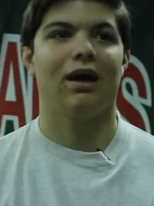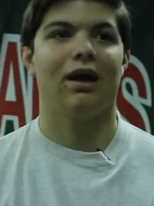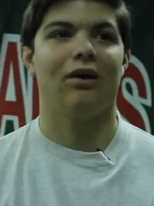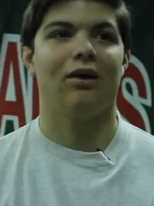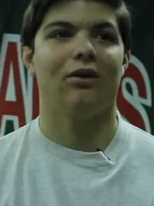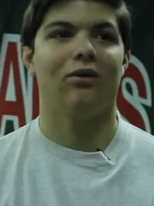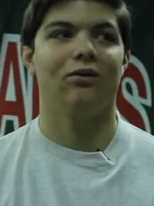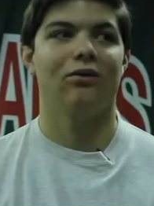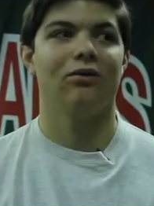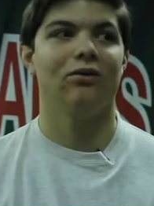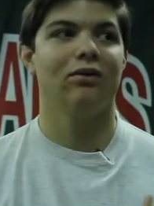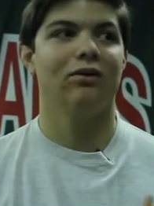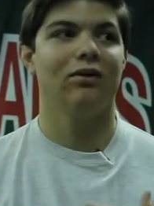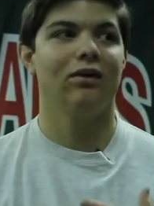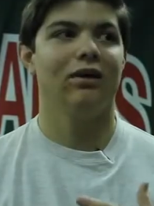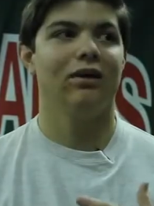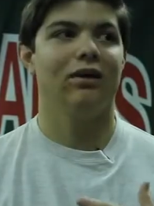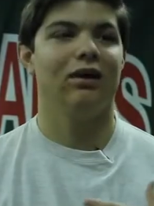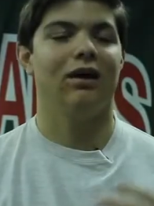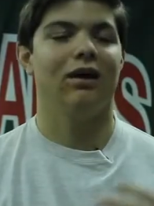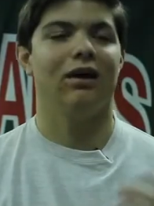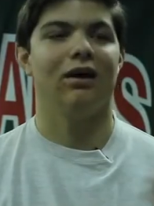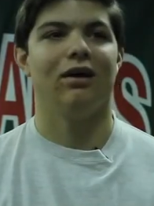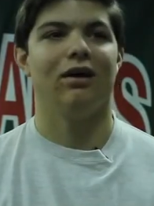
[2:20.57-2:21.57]
how
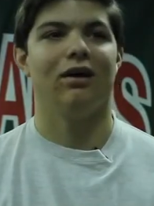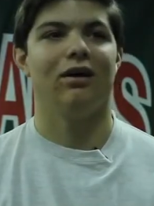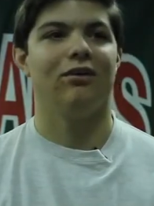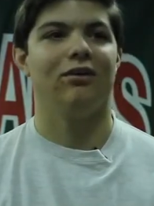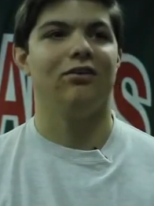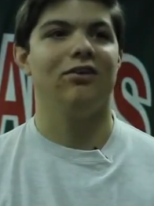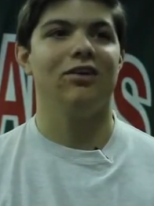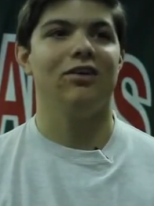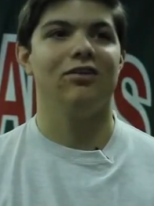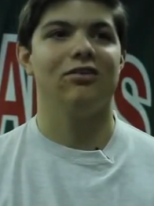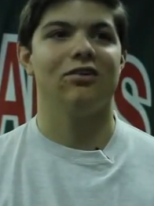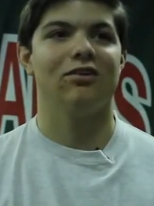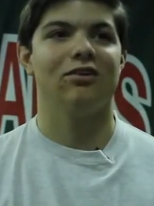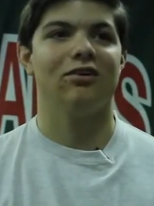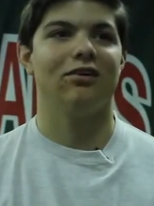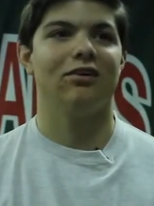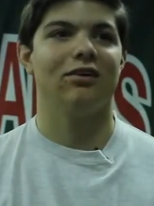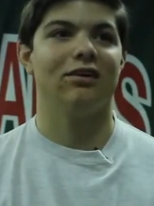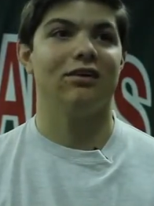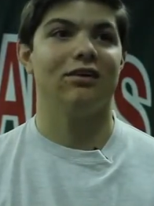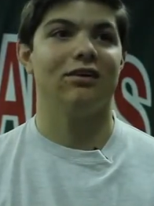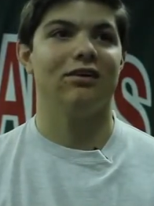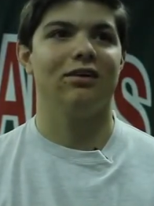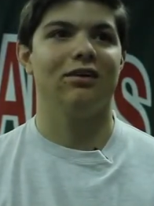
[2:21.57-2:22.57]
uh, our teacher
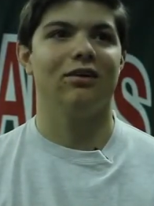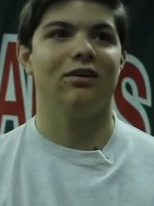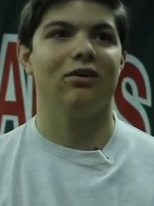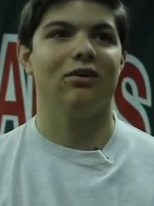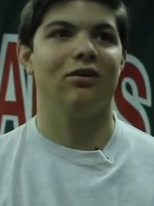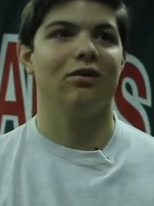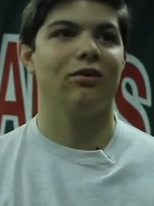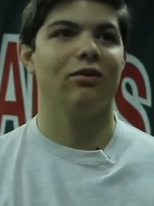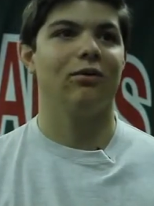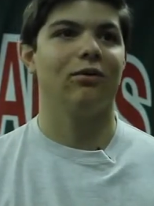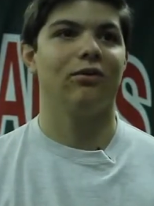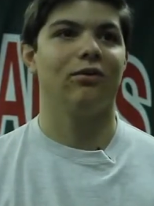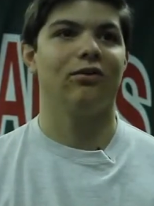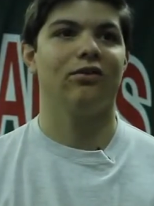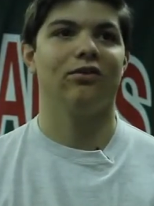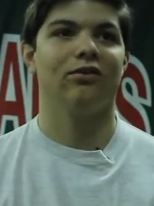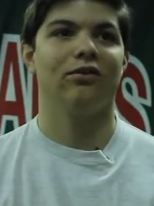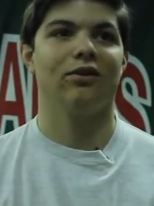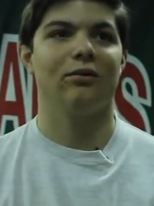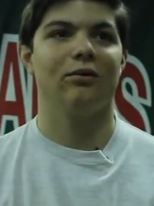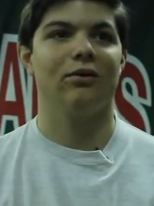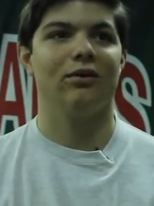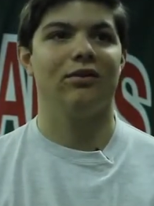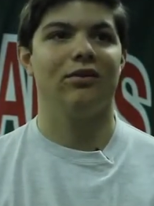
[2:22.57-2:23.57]
and you know the
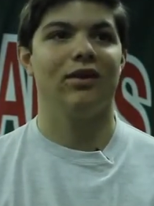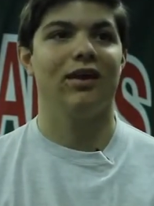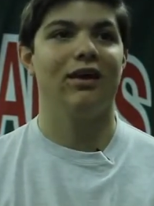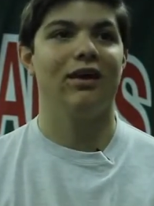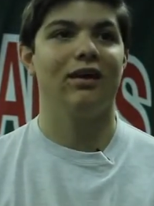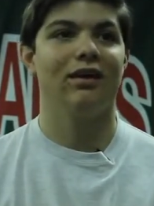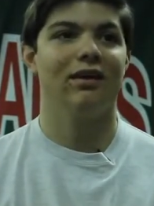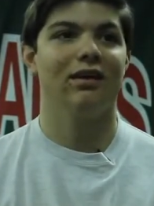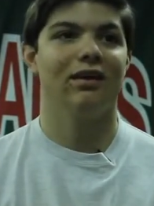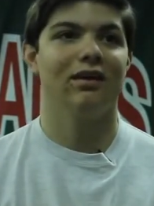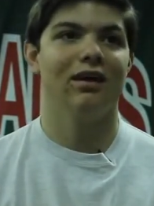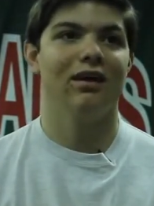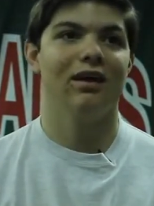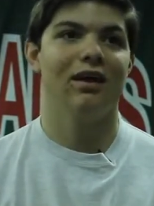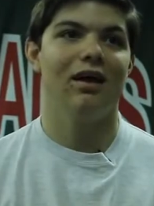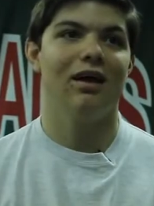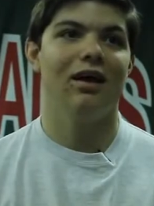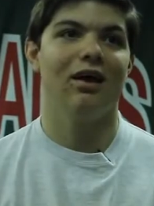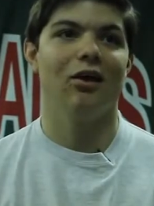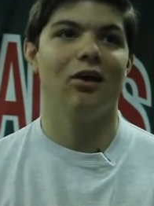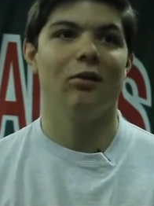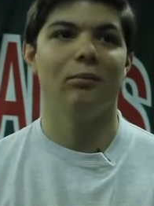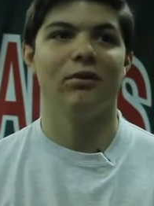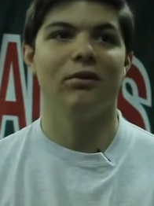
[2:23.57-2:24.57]
courses that we take
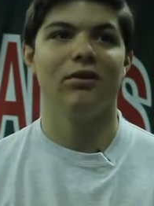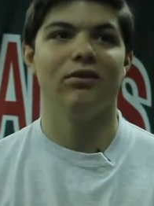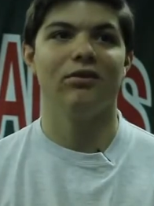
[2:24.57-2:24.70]
help